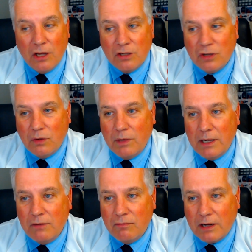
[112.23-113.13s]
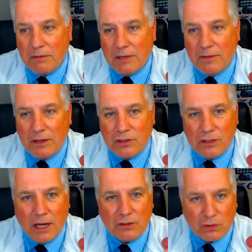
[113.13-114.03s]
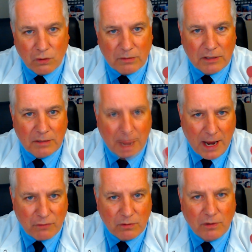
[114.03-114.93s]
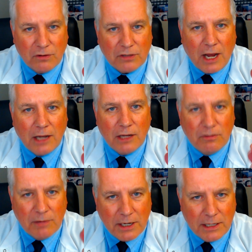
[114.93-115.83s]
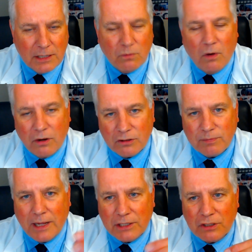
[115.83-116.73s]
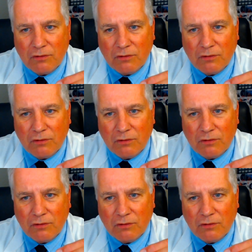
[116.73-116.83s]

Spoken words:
So we recommend that you not store them in the bathroom where there's high humidity and water splashing